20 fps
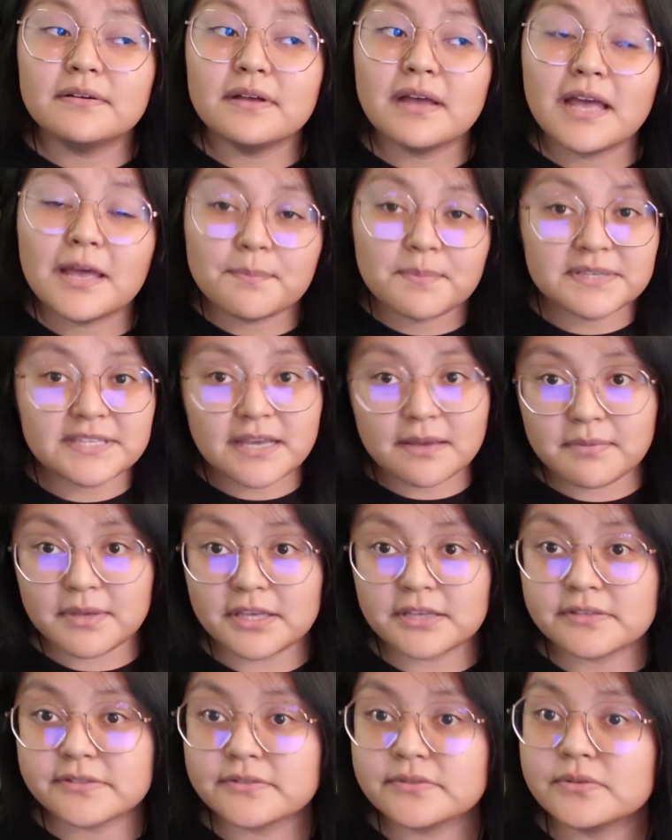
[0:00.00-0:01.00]

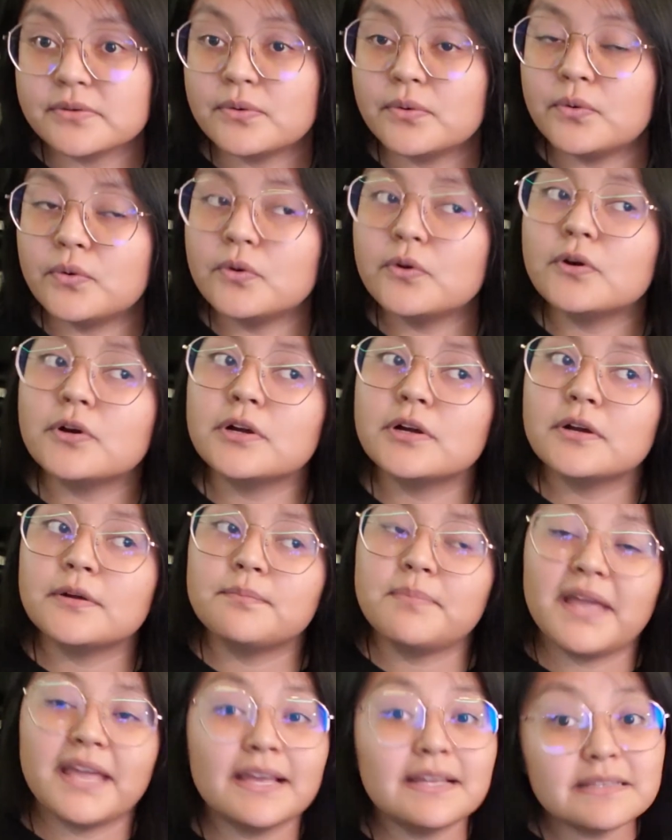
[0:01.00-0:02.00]
epidemics or
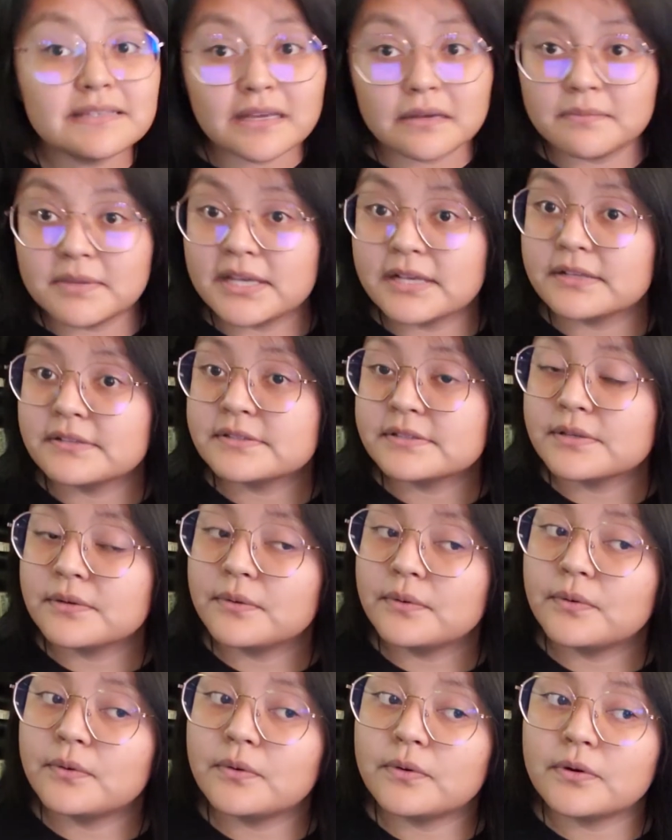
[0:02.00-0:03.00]
pandemics,
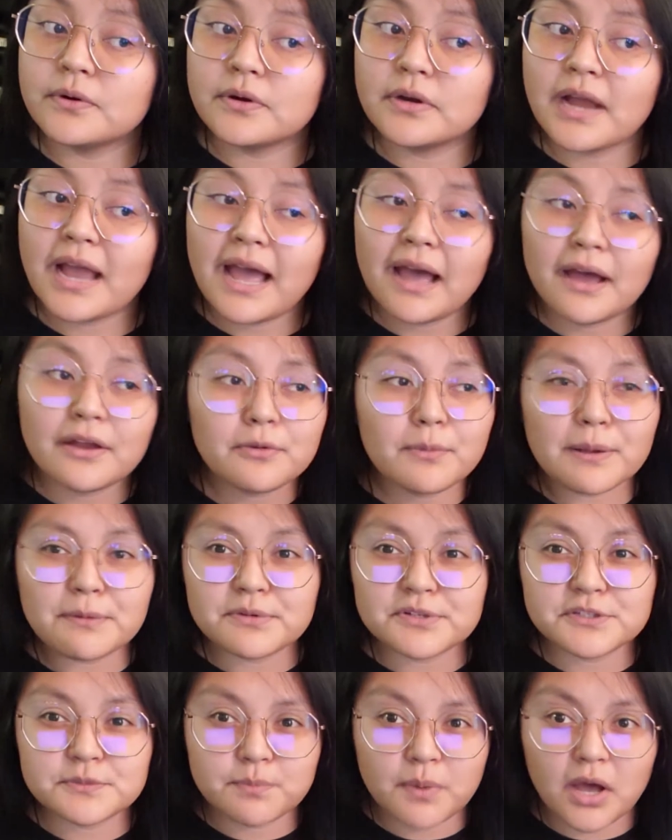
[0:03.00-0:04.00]
or how do I
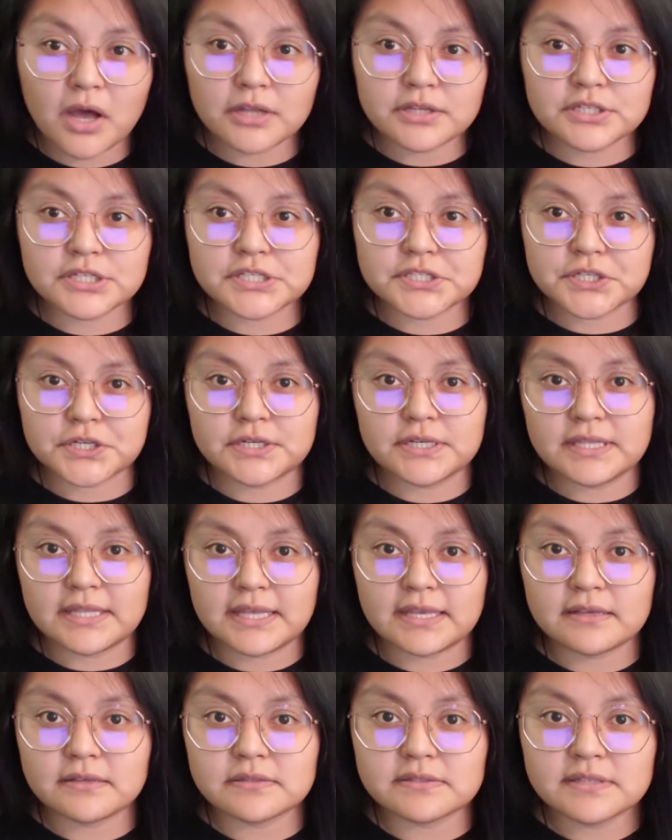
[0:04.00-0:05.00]
respond to certain
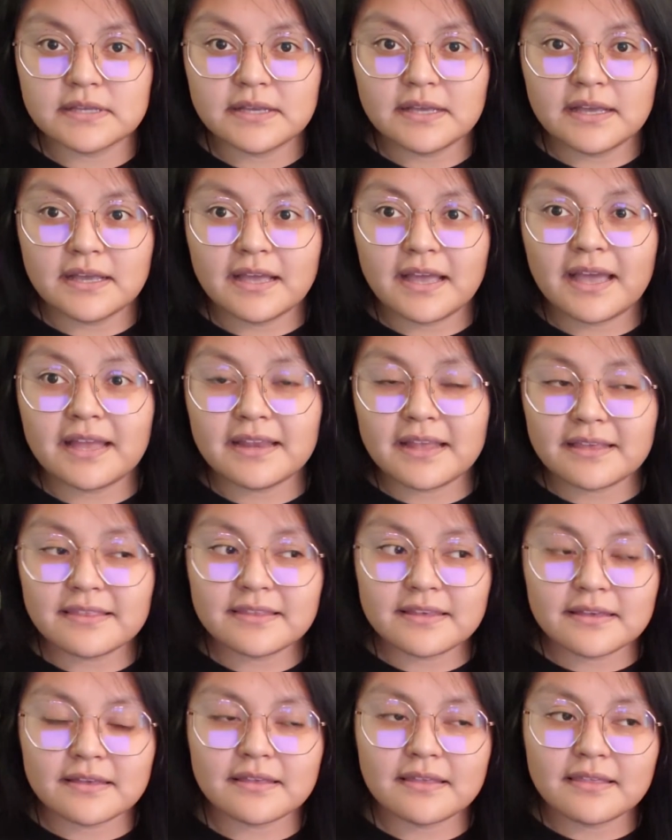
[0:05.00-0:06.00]
things? And I
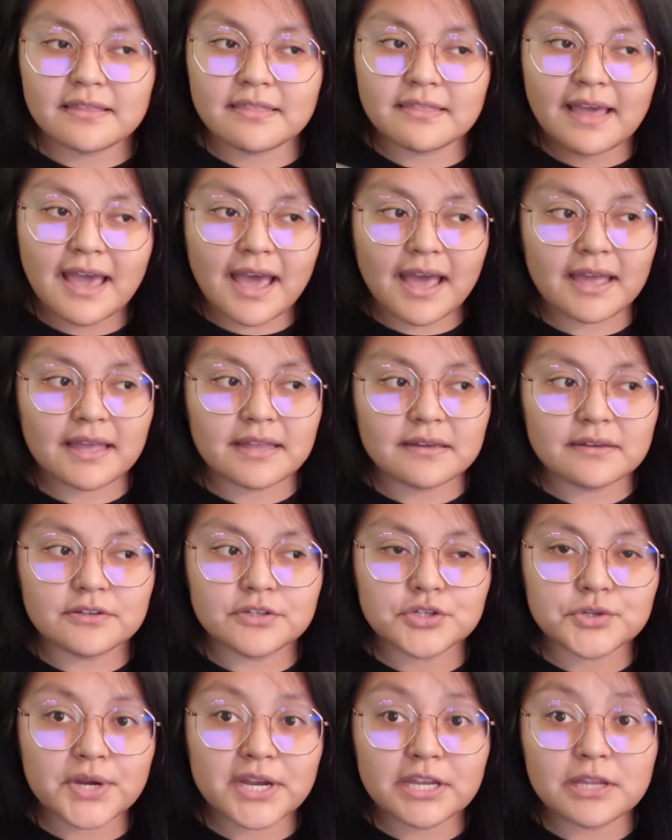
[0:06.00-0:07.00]
think that
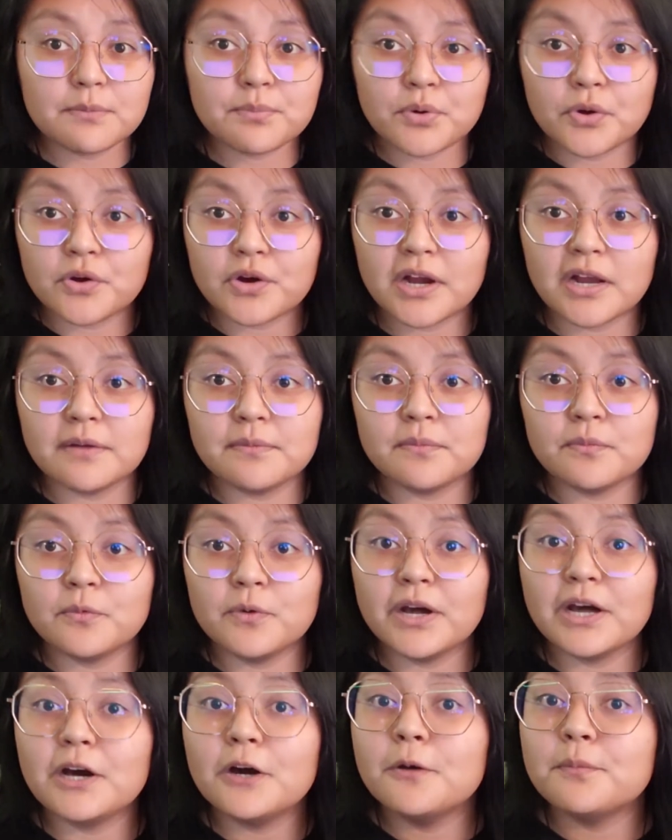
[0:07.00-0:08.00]
training program will
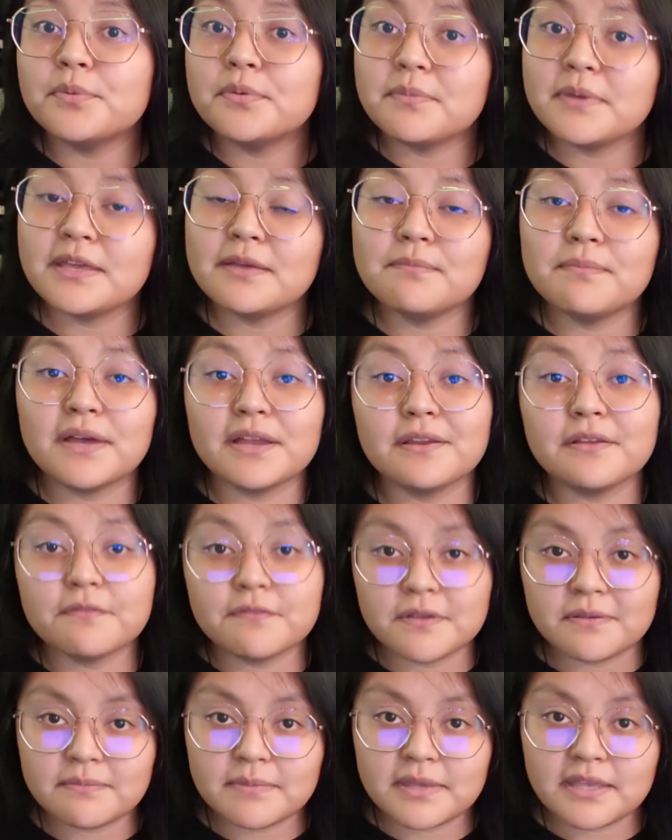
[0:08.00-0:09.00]
help me and
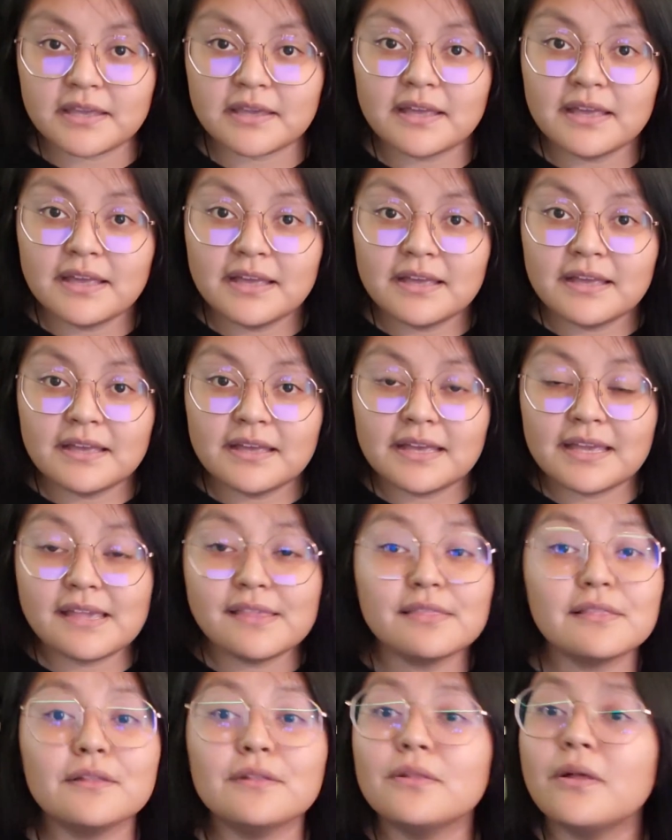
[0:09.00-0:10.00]
benefit me in
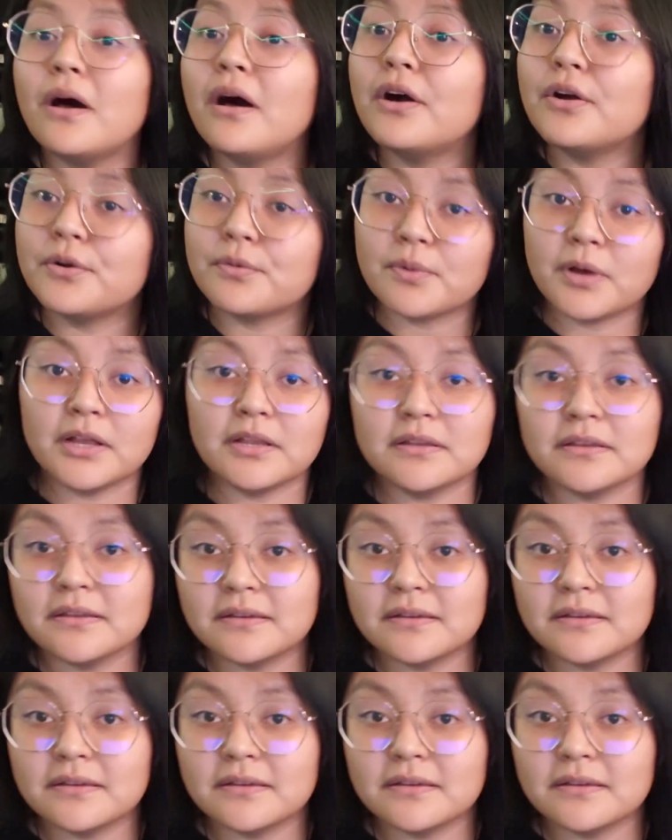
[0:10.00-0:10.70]
the long run.